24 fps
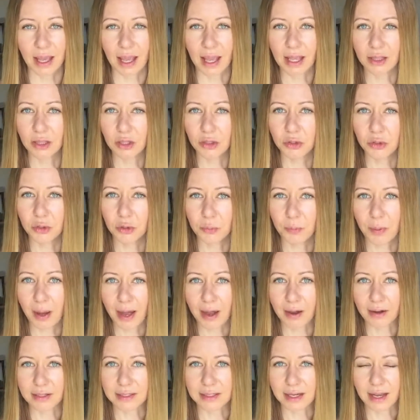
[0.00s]
and the new
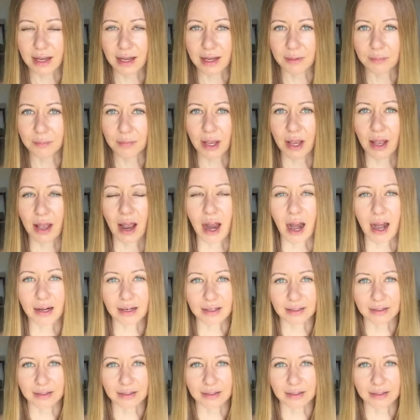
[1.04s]
paradigm are